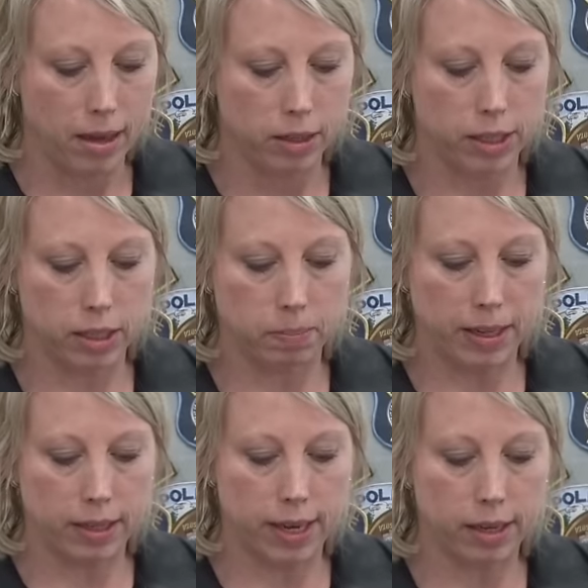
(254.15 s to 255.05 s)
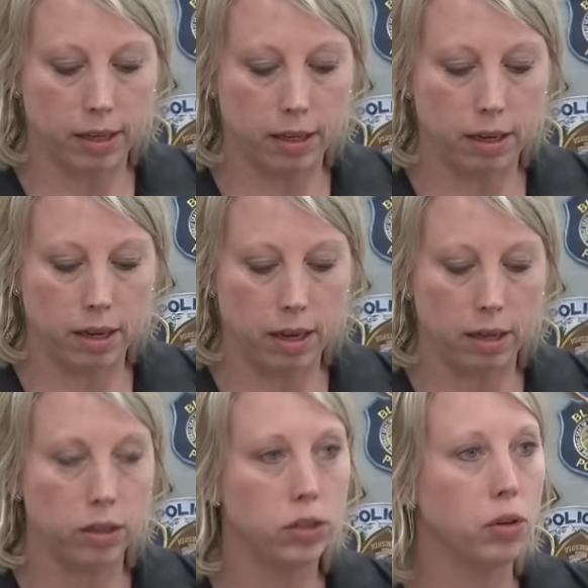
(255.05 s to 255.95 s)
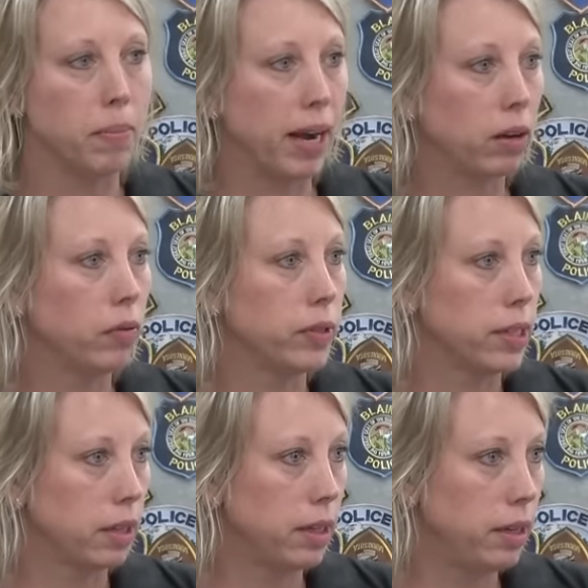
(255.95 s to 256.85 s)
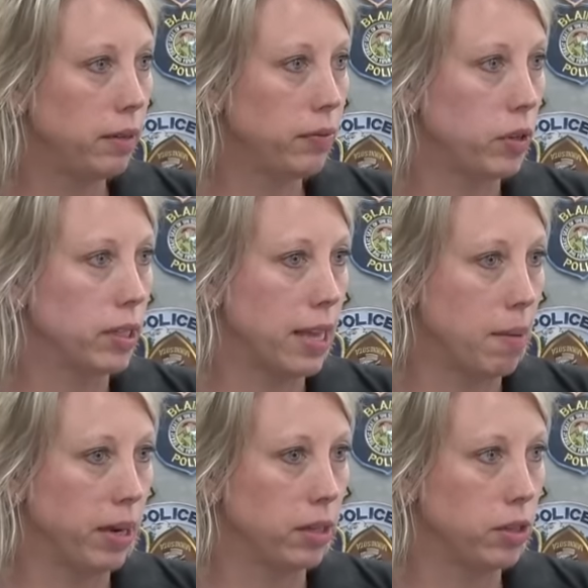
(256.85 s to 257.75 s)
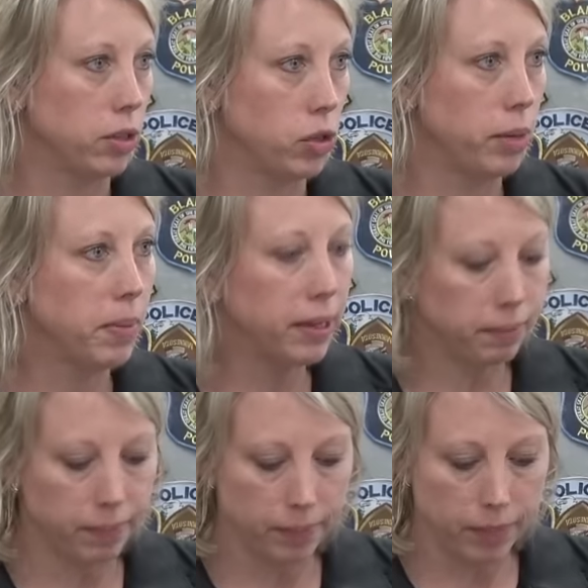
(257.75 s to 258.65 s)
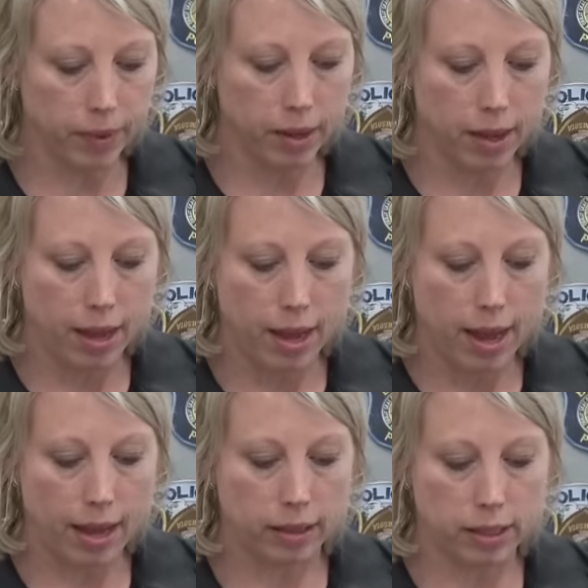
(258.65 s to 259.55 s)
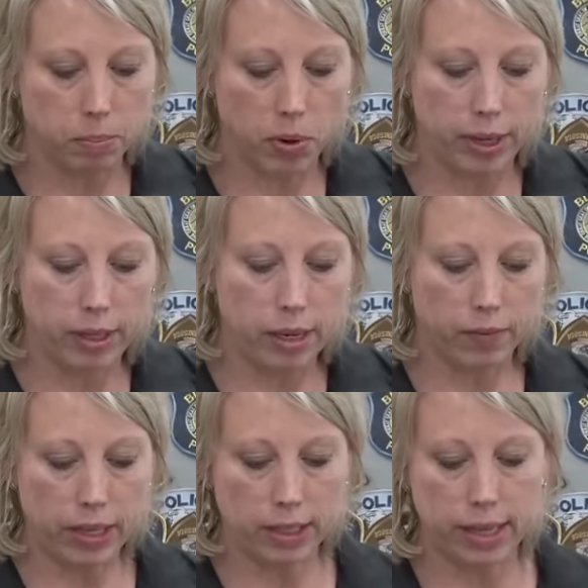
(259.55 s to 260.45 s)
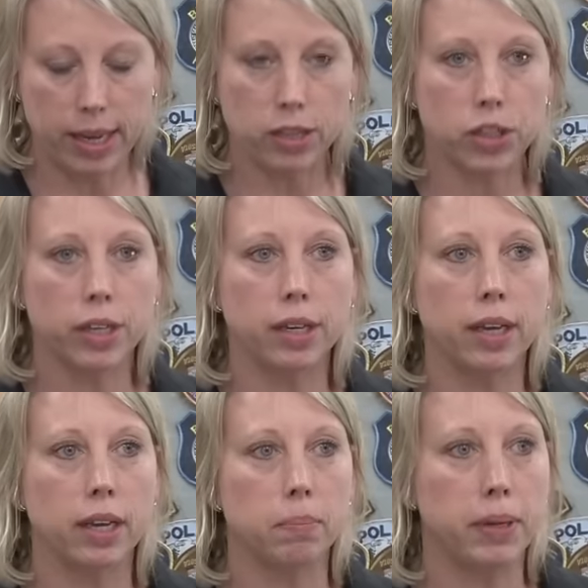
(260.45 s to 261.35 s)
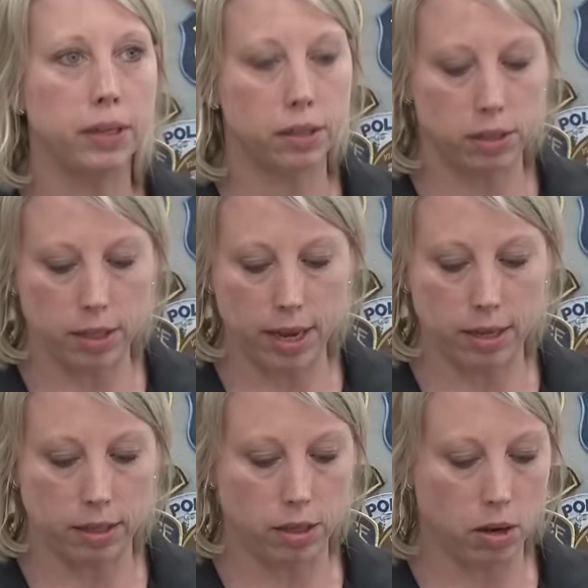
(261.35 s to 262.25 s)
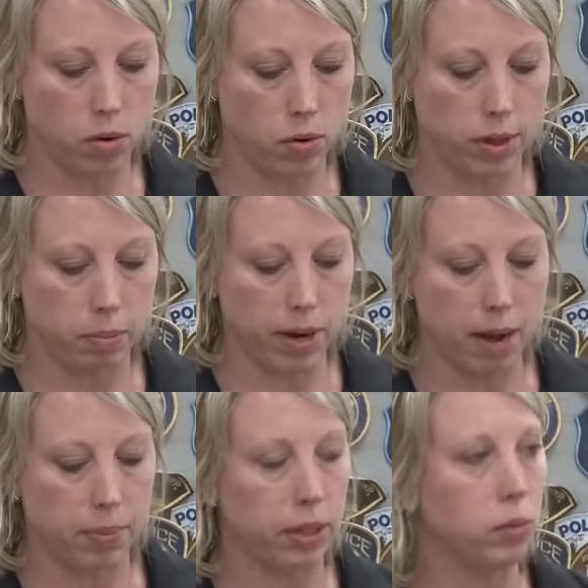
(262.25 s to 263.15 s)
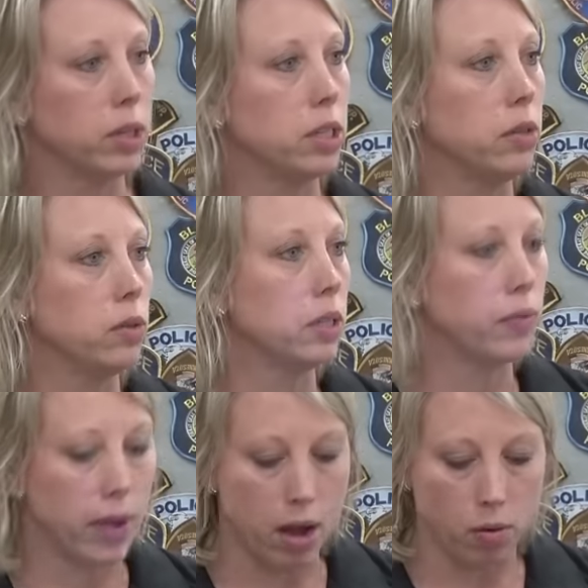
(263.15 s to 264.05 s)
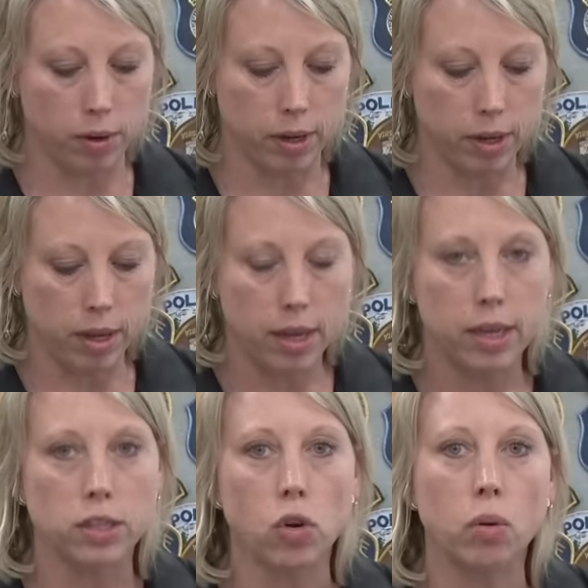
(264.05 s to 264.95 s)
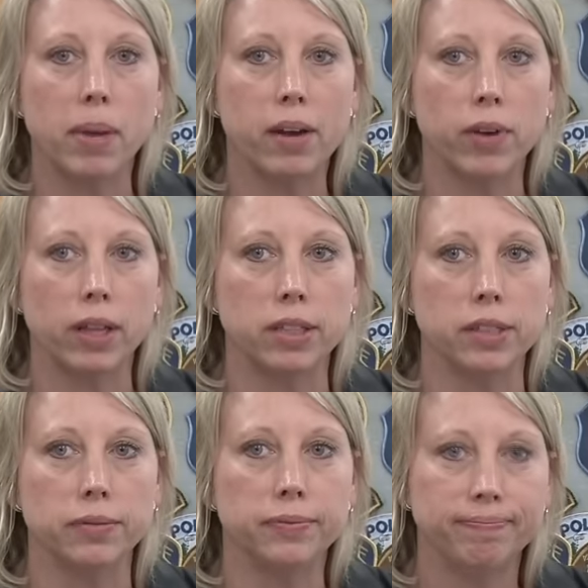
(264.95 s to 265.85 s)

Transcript: She has been taken to a medical facility for examination and treatment. At this point in the investigation, it appears as though the property where she was found is owned by a relative.